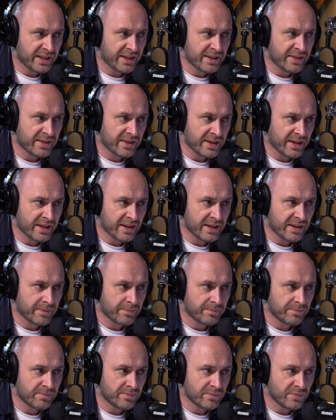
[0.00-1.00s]
in
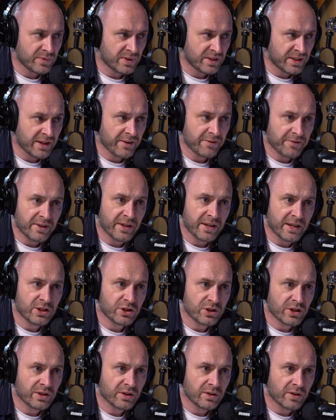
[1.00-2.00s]
the
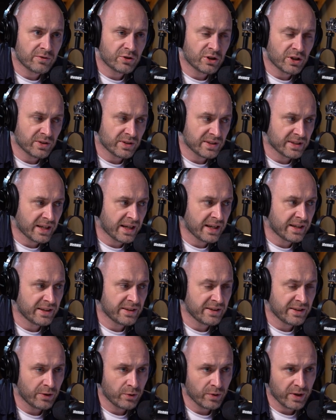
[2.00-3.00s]
definition of genocide
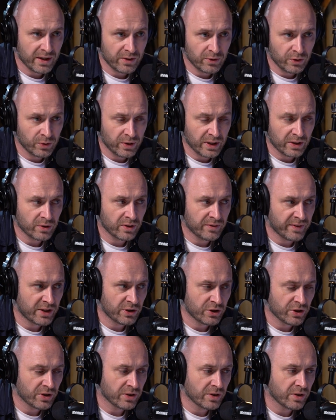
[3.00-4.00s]
in the UN
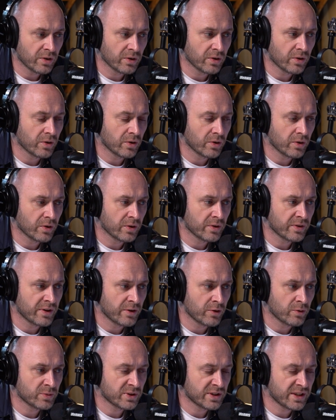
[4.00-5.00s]
Convention or
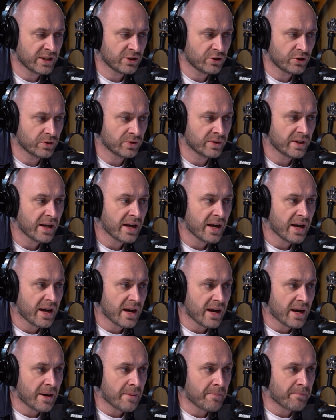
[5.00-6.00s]
the Rome Statute,
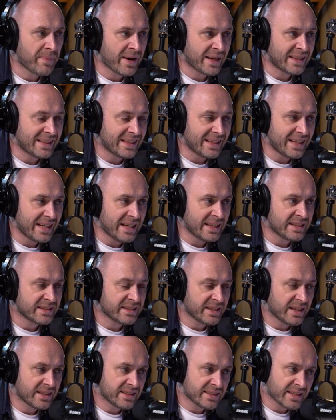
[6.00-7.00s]
but
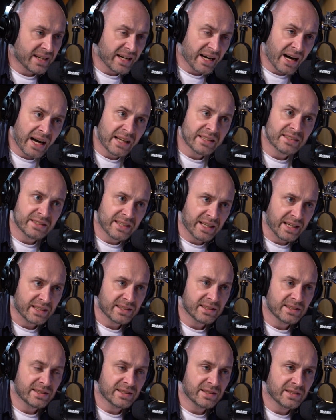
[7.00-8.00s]
it's a
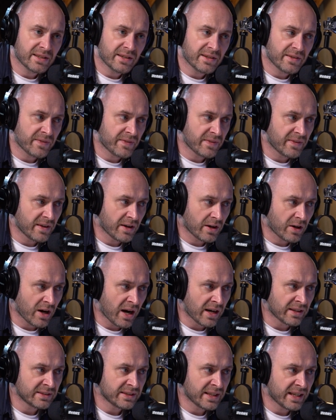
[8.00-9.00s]
context
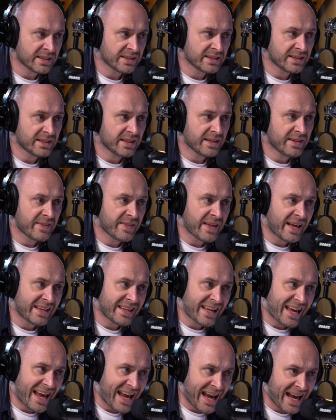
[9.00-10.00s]

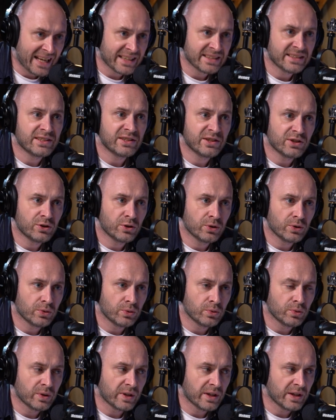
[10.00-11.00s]
that adds
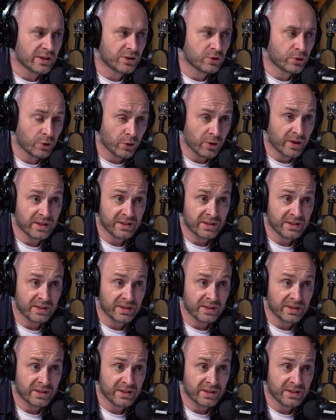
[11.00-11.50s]
to your